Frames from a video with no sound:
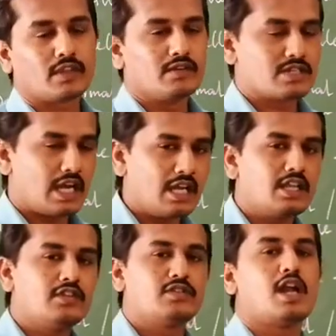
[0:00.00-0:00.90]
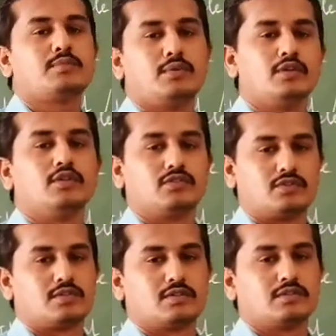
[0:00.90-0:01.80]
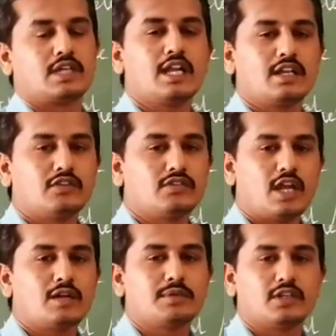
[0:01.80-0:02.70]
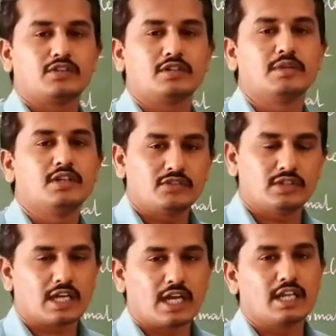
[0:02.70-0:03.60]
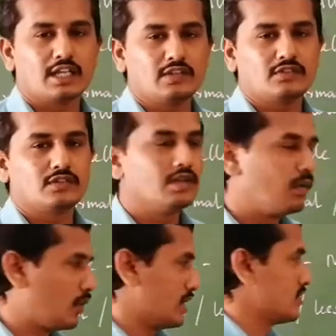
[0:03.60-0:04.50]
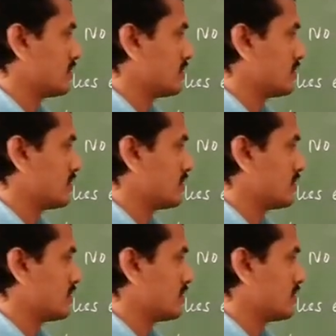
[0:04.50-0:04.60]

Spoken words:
color is not produced, color is not present means the color is white.